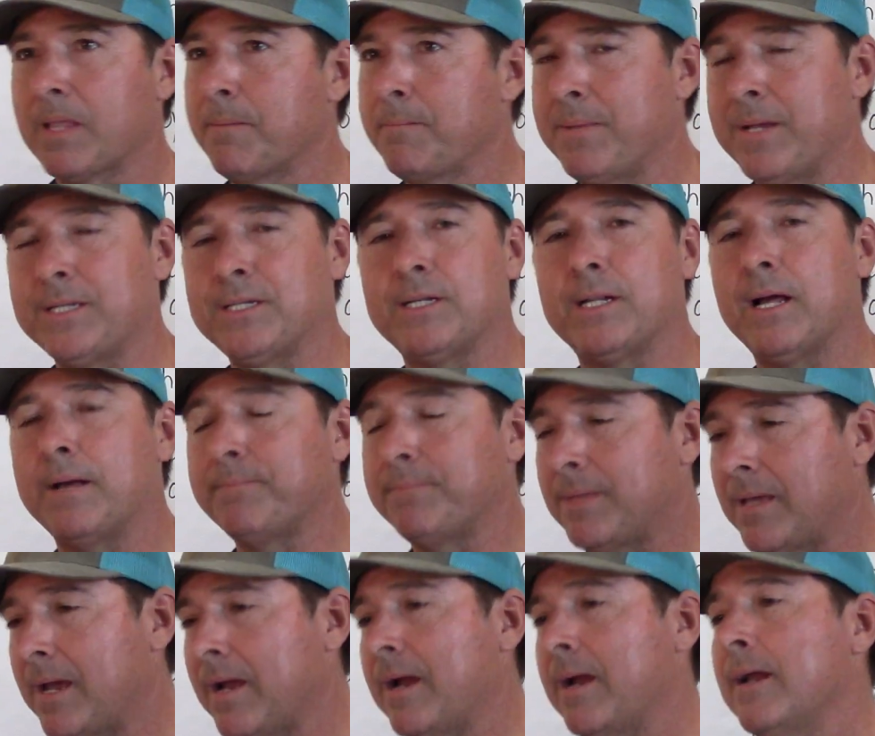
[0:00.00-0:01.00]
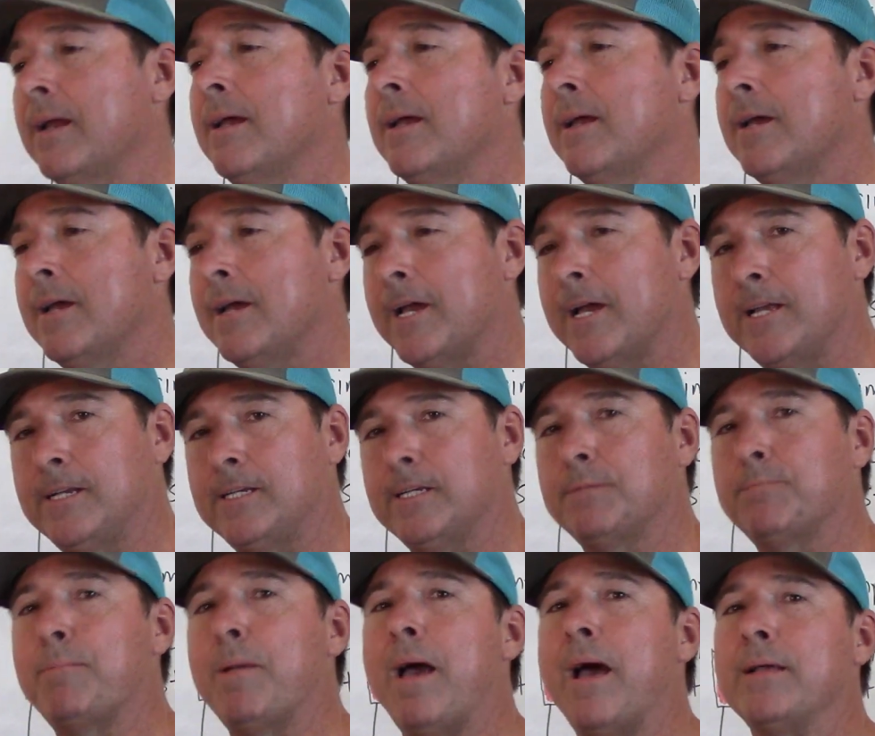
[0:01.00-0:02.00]
Pitch it up there and
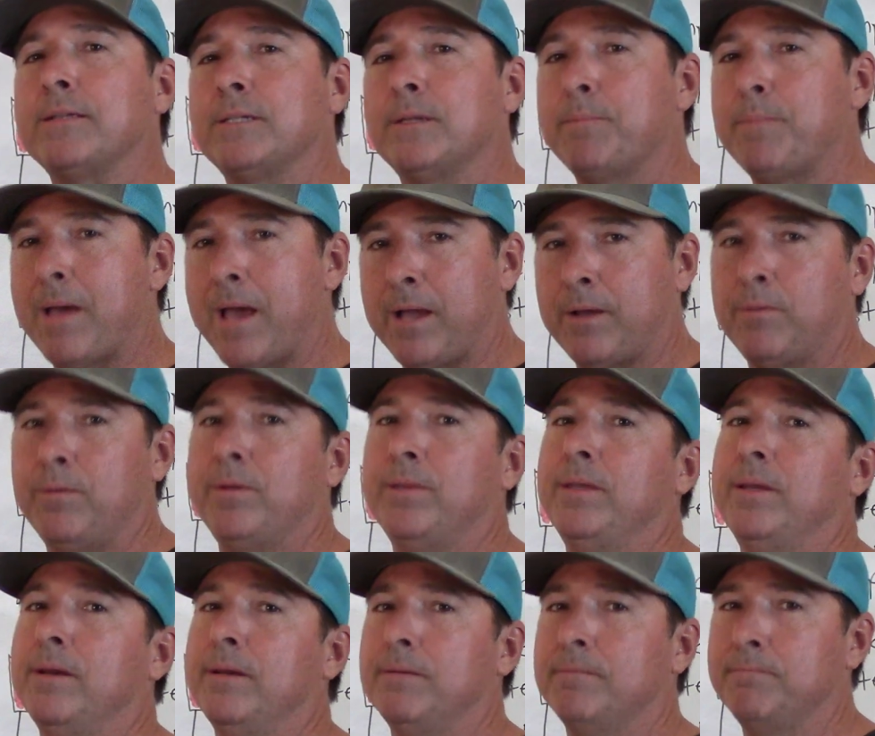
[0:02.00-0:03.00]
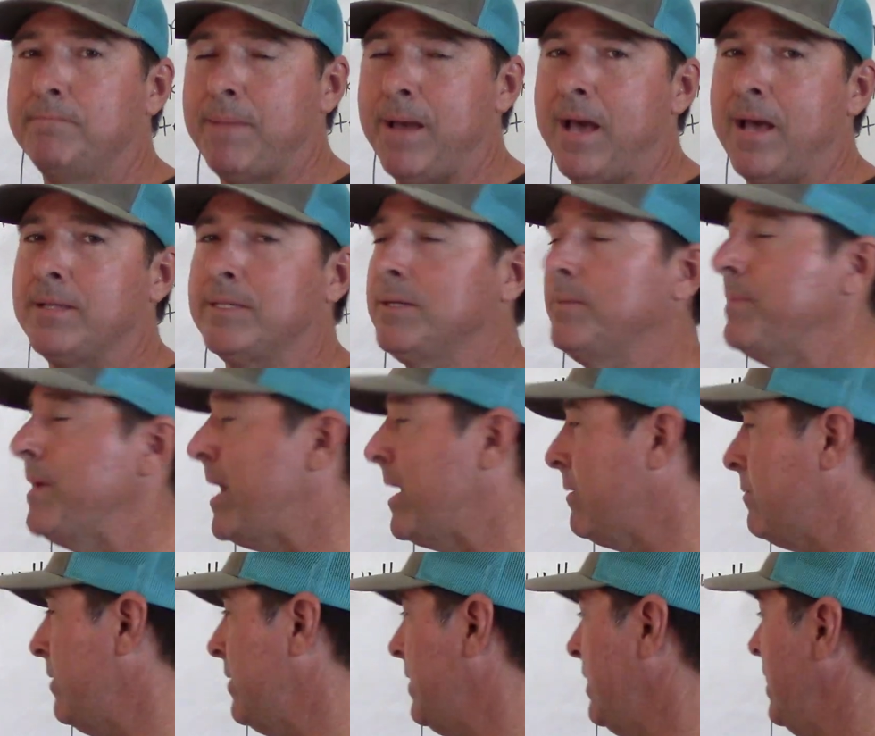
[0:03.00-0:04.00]
just bounce it back with you. Bounce it back with you.